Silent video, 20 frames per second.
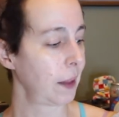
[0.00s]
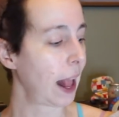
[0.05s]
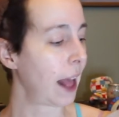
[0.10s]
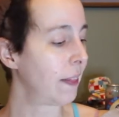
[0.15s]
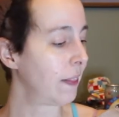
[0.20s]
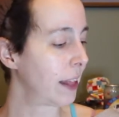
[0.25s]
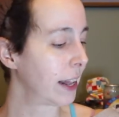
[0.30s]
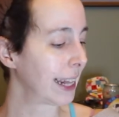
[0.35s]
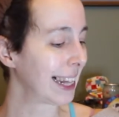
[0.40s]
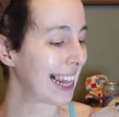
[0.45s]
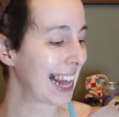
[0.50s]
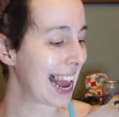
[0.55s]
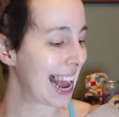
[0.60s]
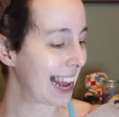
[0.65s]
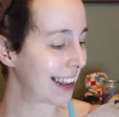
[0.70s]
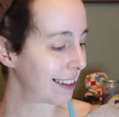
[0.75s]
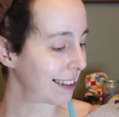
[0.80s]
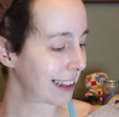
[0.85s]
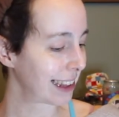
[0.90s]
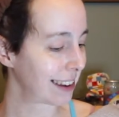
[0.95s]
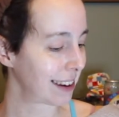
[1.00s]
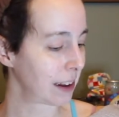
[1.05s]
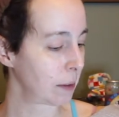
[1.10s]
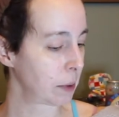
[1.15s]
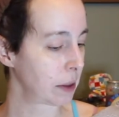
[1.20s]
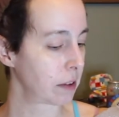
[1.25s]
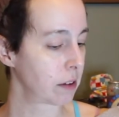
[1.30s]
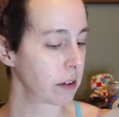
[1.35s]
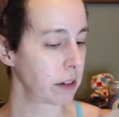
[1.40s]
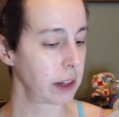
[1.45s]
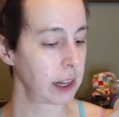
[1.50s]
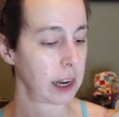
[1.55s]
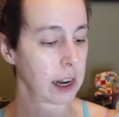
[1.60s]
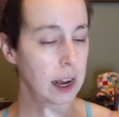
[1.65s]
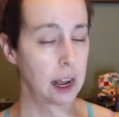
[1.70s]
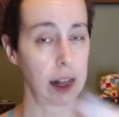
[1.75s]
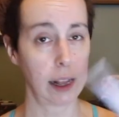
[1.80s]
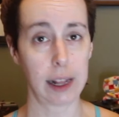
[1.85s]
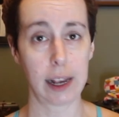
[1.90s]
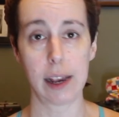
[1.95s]
And then last, but certainly
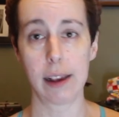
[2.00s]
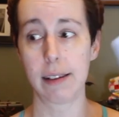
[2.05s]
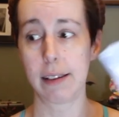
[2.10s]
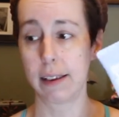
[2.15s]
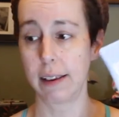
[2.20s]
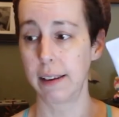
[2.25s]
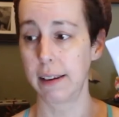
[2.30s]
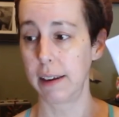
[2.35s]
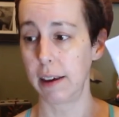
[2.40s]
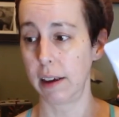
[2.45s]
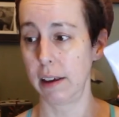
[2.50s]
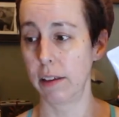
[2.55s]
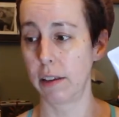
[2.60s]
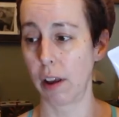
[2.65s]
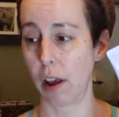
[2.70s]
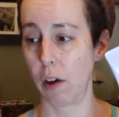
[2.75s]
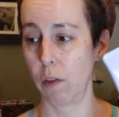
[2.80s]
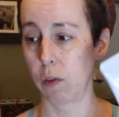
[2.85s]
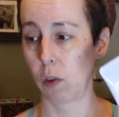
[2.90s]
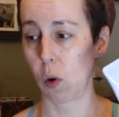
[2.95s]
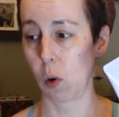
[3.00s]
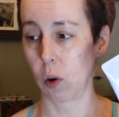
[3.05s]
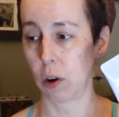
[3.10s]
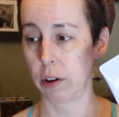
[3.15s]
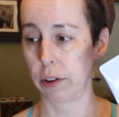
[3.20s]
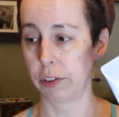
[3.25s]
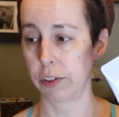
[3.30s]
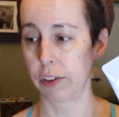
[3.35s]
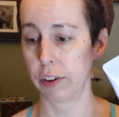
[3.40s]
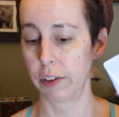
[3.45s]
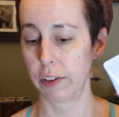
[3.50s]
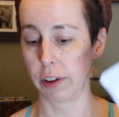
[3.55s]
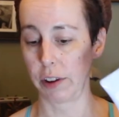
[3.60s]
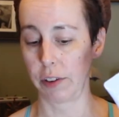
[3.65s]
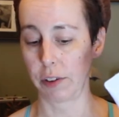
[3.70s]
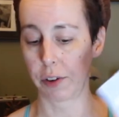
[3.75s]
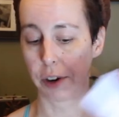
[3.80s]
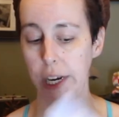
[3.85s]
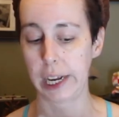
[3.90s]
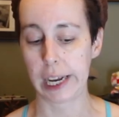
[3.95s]
not least, is of course
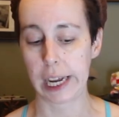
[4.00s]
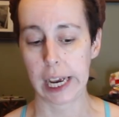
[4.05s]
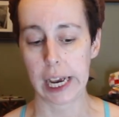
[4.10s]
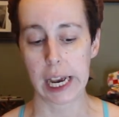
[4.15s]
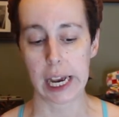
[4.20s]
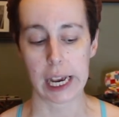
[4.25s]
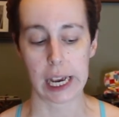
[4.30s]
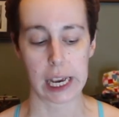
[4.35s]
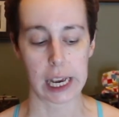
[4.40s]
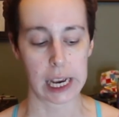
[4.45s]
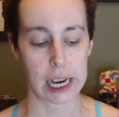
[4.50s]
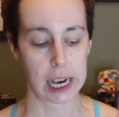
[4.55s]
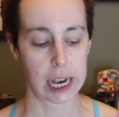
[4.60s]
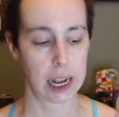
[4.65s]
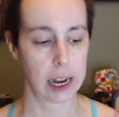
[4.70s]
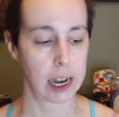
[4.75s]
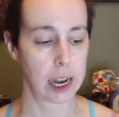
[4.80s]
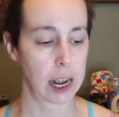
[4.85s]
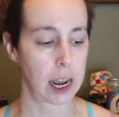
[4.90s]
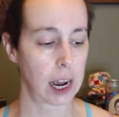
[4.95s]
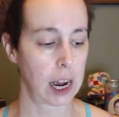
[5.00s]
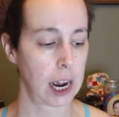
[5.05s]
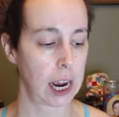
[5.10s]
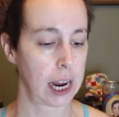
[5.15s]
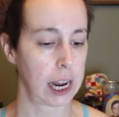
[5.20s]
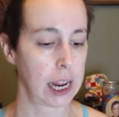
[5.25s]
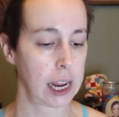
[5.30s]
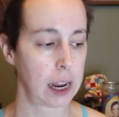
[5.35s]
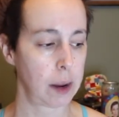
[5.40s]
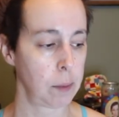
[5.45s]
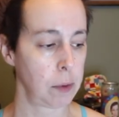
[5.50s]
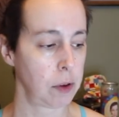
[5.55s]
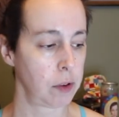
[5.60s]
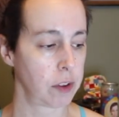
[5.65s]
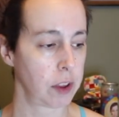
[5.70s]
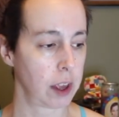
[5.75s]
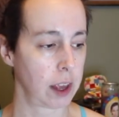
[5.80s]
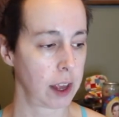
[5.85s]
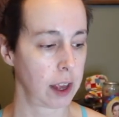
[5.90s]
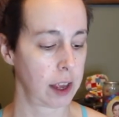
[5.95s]
sunscreen. And I am
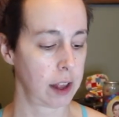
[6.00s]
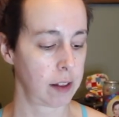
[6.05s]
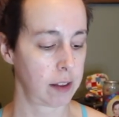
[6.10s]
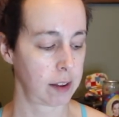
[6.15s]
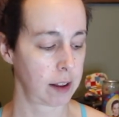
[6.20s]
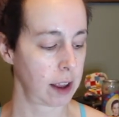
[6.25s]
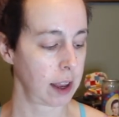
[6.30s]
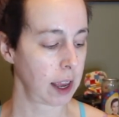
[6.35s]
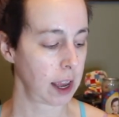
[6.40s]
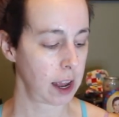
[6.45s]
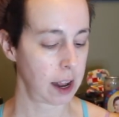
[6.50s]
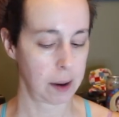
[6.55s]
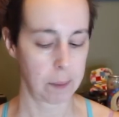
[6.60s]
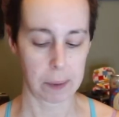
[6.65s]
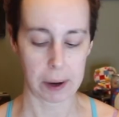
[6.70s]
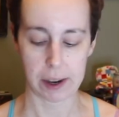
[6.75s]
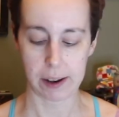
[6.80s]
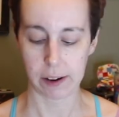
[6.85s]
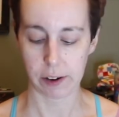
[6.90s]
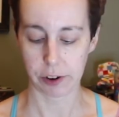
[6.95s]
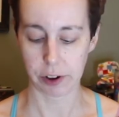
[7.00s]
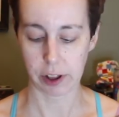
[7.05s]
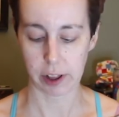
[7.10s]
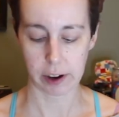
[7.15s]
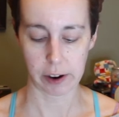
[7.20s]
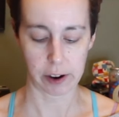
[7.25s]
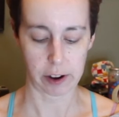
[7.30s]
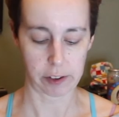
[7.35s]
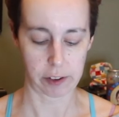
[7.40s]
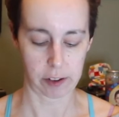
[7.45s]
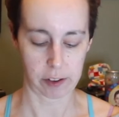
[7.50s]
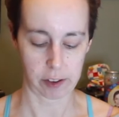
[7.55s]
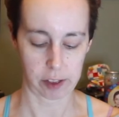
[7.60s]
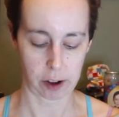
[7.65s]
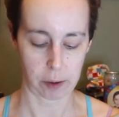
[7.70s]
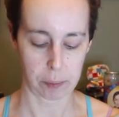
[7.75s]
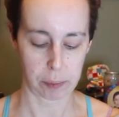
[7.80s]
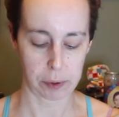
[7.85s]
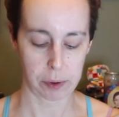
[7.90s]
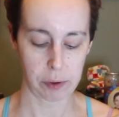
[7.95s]
using, it's again by Dear Clarisse, it's
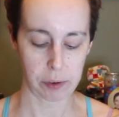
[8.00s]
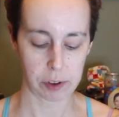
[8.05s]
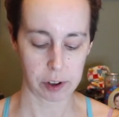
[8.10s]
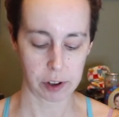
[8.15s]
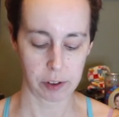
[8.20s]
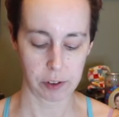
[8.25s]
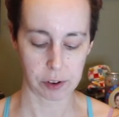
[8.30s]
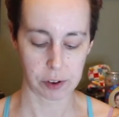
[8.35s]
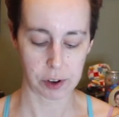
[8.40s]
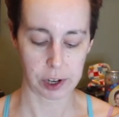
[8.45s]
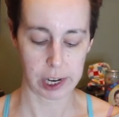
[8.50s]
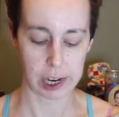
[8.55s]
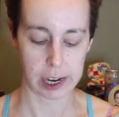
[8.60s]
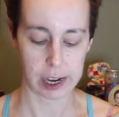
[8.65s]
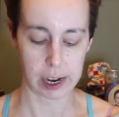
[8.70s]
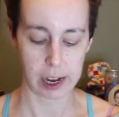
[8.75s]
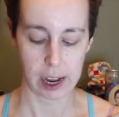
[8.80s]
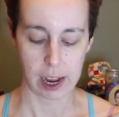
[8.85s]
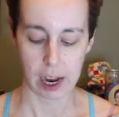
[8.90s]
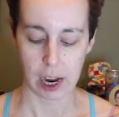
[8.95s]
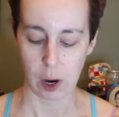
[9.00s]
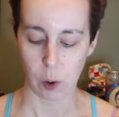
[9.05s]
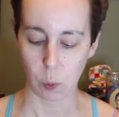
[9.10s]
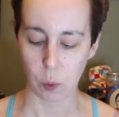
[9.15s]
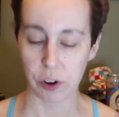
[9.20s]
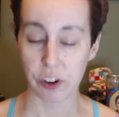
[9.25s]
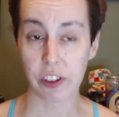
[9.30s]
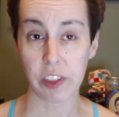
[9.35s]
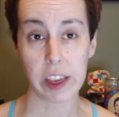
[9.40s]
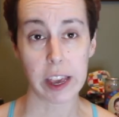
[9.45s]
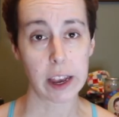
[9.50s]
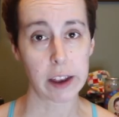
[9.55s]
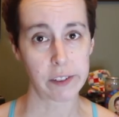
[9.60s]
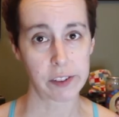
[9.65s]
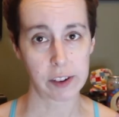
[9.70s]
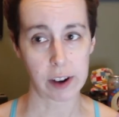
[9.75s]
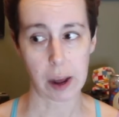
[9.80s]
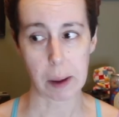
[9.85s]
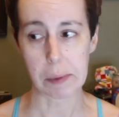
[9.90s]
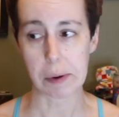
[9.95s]
their blue sunscreen, which they have
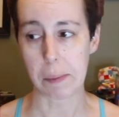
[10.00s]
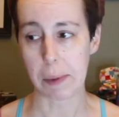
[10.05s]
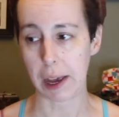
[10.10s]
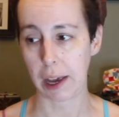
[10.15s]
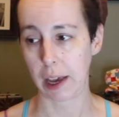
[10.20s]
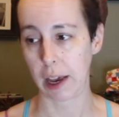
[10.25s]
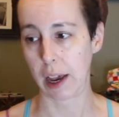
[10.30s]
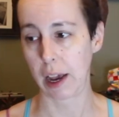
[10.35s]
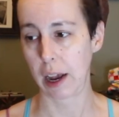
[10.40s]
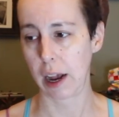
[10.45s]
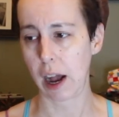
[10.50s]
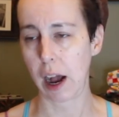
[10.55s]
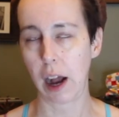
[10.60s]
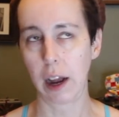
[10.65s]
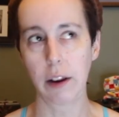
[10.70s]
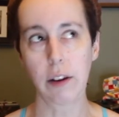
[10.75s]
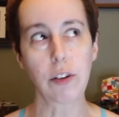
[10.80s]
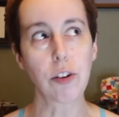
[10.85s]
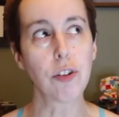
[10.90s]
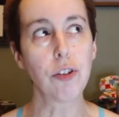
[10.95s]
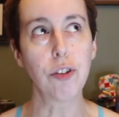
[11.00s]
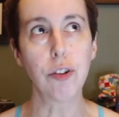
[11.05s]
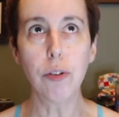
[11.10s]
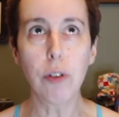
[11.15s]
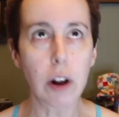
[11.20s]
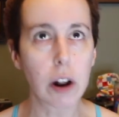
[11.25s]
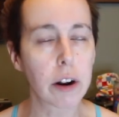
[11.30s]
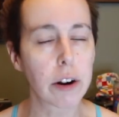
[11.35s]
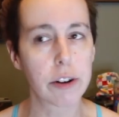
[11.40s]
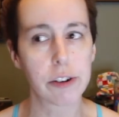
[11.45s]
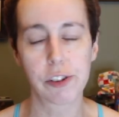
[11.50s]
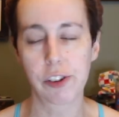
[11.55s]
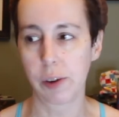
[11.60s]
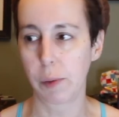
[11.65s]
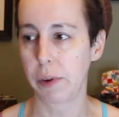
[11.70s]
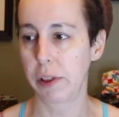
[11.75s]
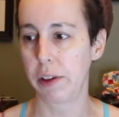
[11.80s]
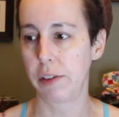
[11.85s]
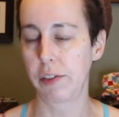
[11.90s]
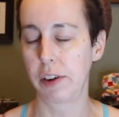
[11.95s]
stopped making. I do not
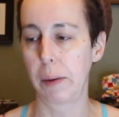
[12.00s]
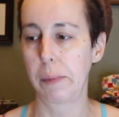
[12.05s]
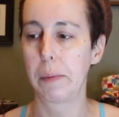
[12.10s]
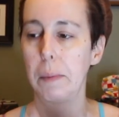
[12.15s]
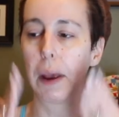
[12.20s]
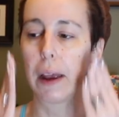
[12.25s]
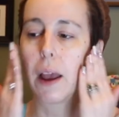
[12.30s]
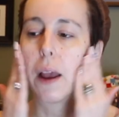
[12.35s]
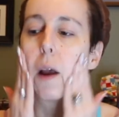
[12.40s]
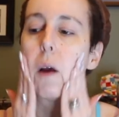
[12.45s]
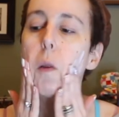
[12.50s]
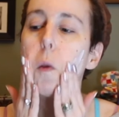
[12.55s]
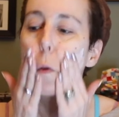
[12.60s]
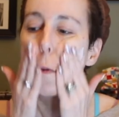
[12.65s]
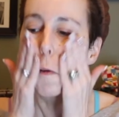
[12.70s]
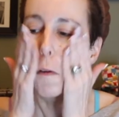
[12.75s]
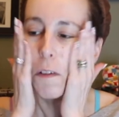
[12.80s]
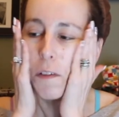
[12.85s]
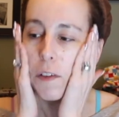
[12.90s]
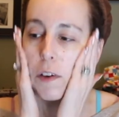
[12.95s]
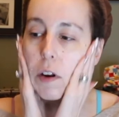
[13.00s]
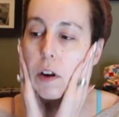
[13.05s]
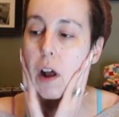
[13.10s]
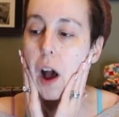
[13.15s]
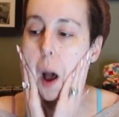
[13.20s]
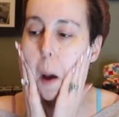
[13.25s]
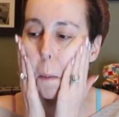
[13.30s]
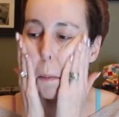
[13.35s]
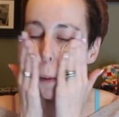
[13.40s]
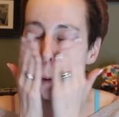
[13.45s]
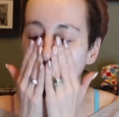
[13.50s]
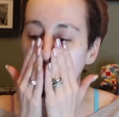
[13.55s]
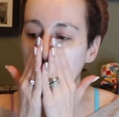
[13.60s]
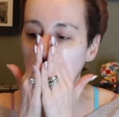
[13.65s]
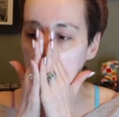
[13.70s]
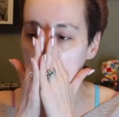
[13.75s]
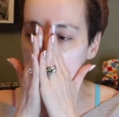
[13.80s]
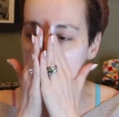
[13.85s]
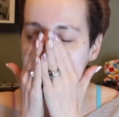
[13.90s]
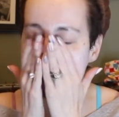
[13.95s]
understand why they stopped making it. This is a phenomenal
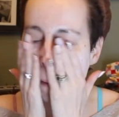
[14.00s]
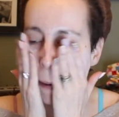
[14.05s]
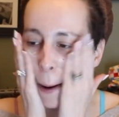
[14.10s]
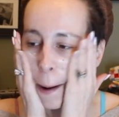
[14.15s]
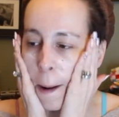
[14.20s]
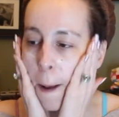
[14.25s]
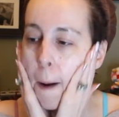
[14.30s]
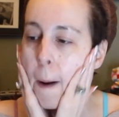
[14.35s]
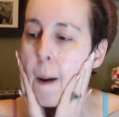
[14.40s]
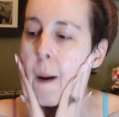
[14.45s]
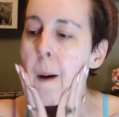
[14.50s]
sunscreen.